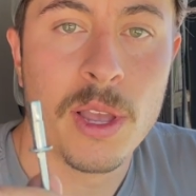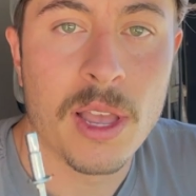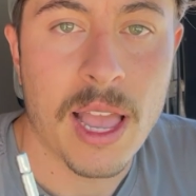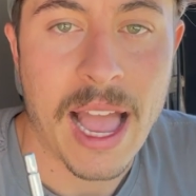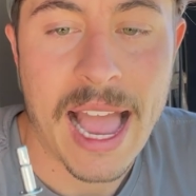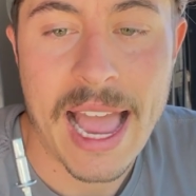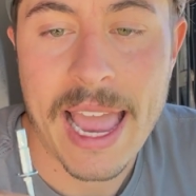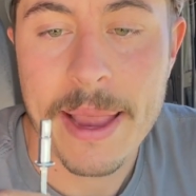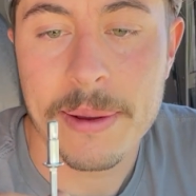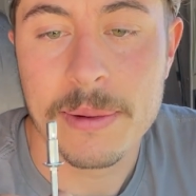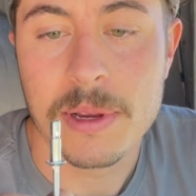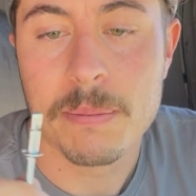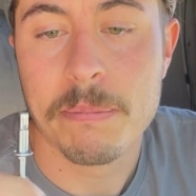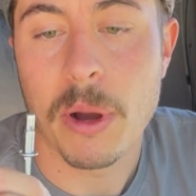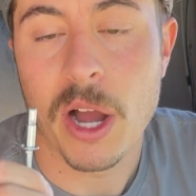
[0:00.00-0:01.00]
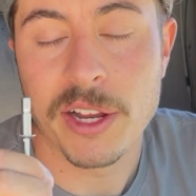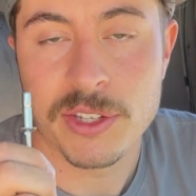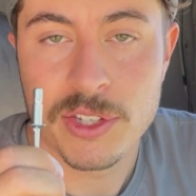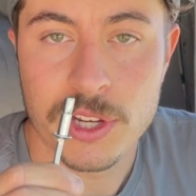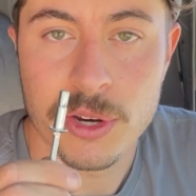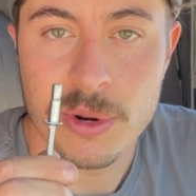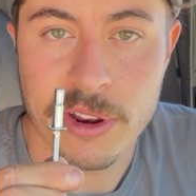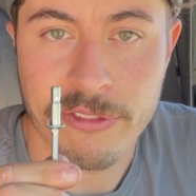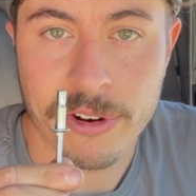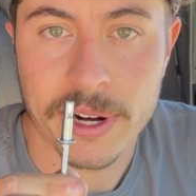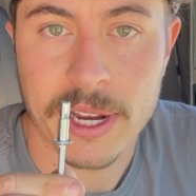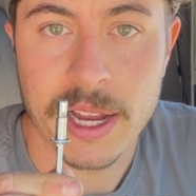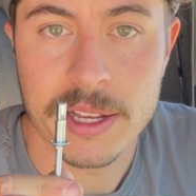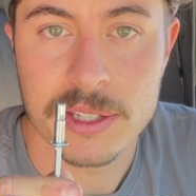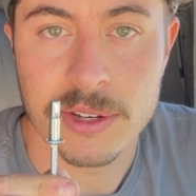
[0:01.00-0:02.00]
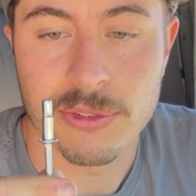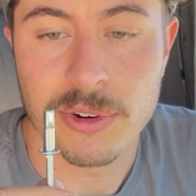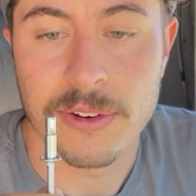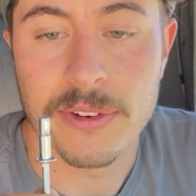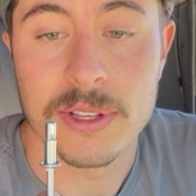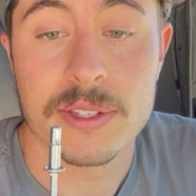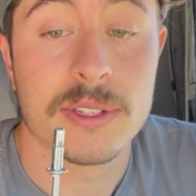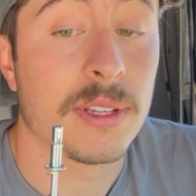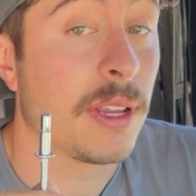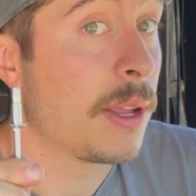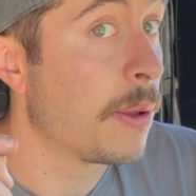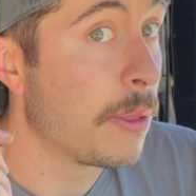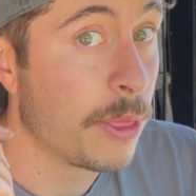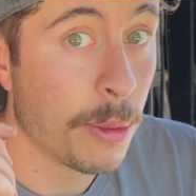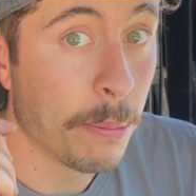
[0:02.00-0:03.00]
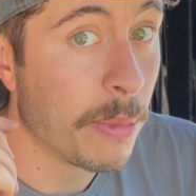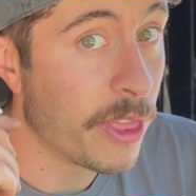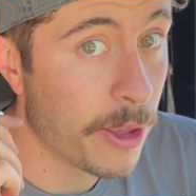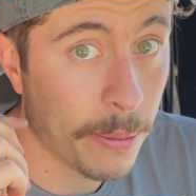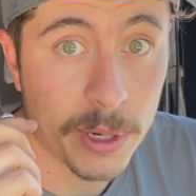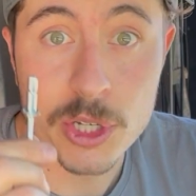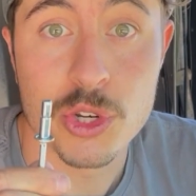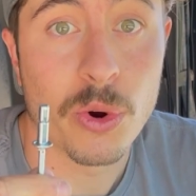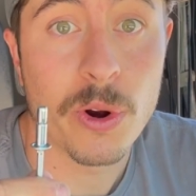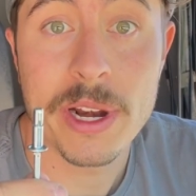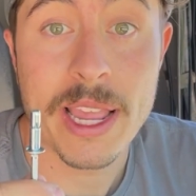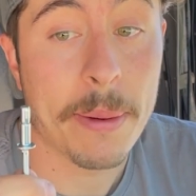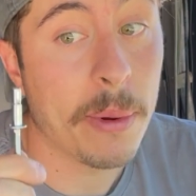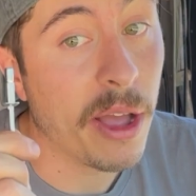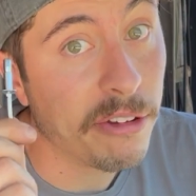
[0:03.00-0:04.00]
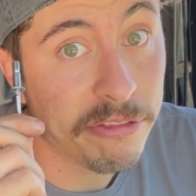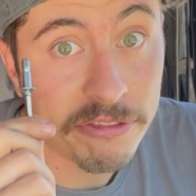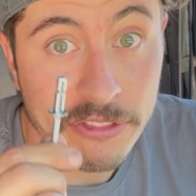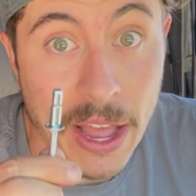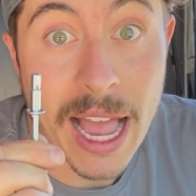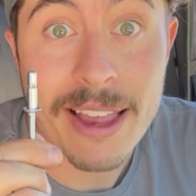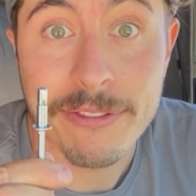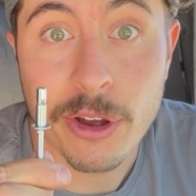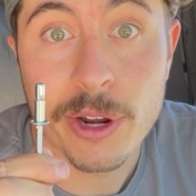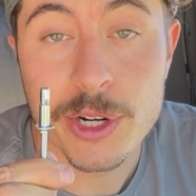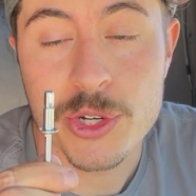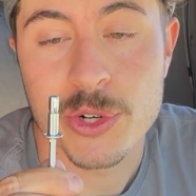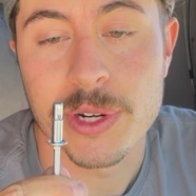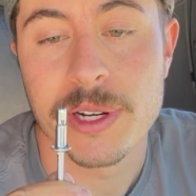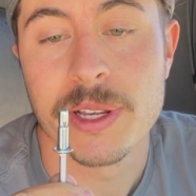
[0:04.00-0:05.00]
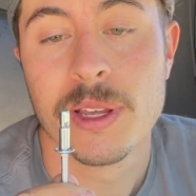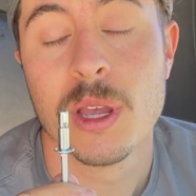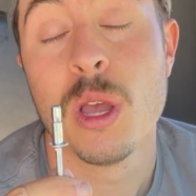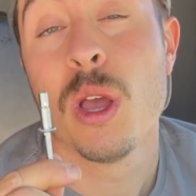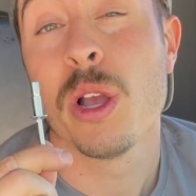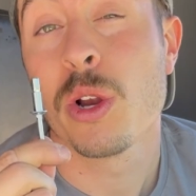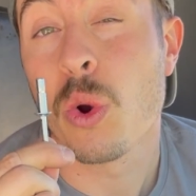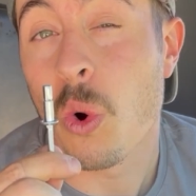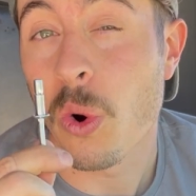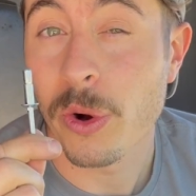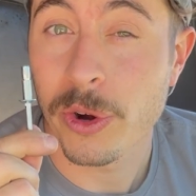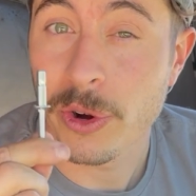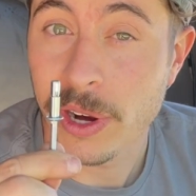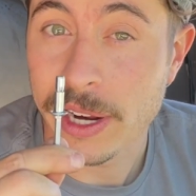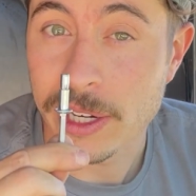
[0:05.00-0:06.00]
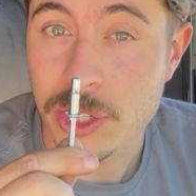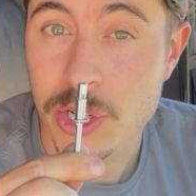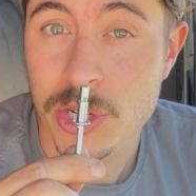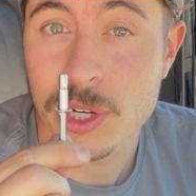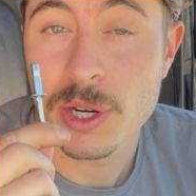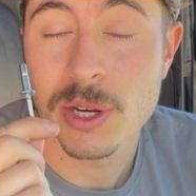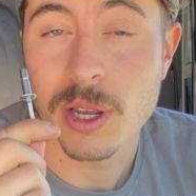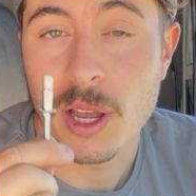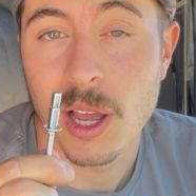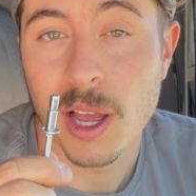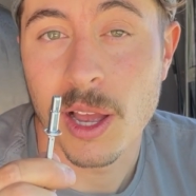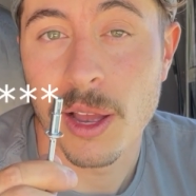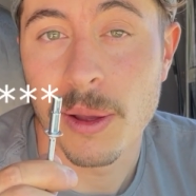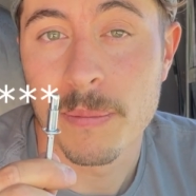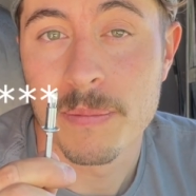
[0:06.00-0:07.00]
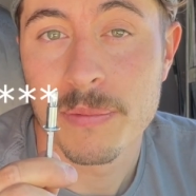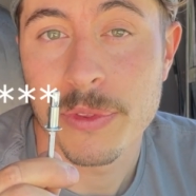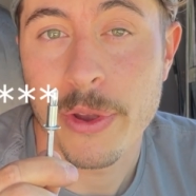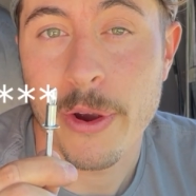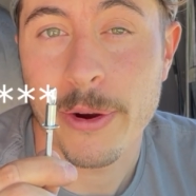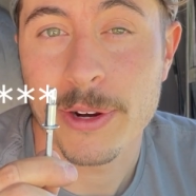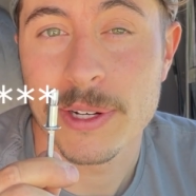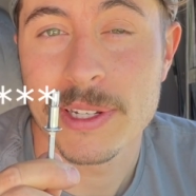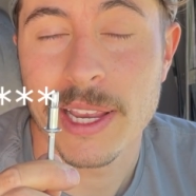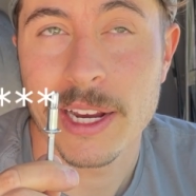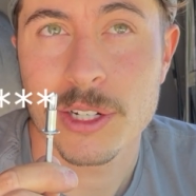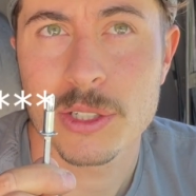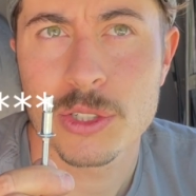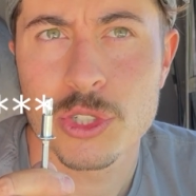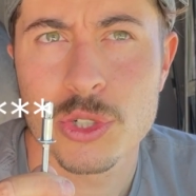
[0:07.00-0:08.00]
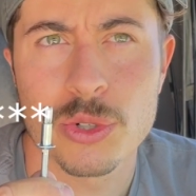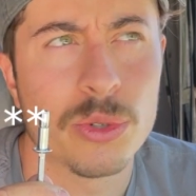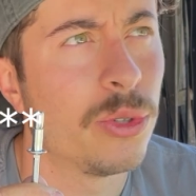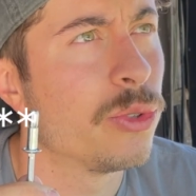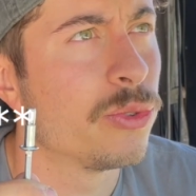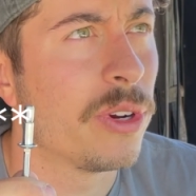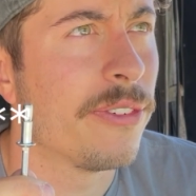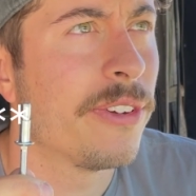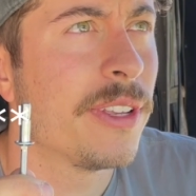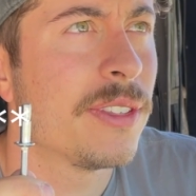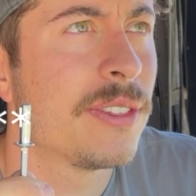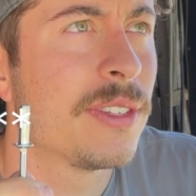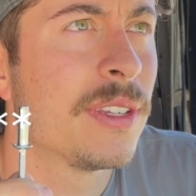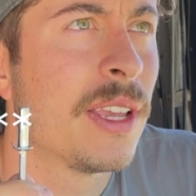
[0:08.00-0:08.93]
I bought two different kinds of rivets. The majority, I bought 500 1/4-inch architectural rivets.